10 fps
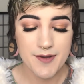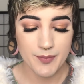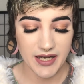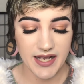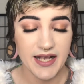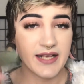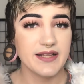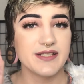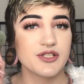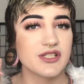But
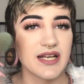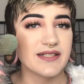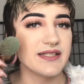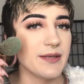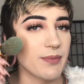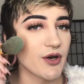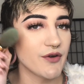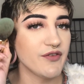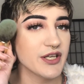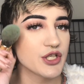this just has the
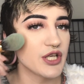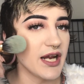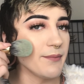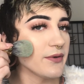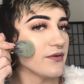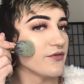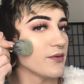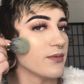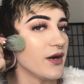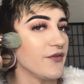perfect shape
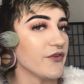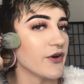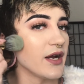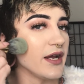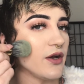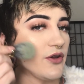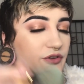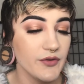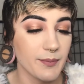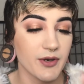for bronzer and
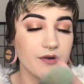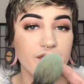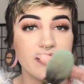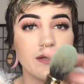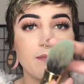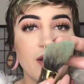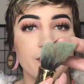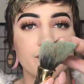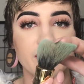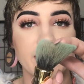also the perfect amount
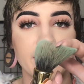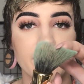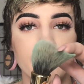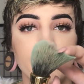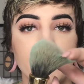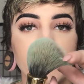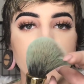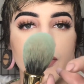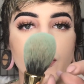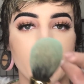of give,
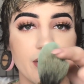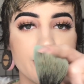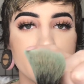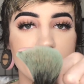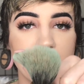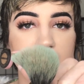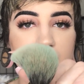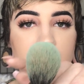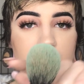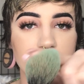where it just like
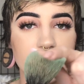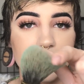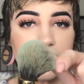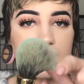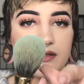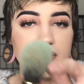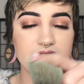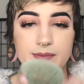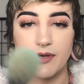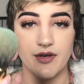
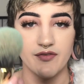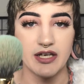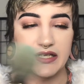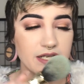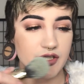is perfect.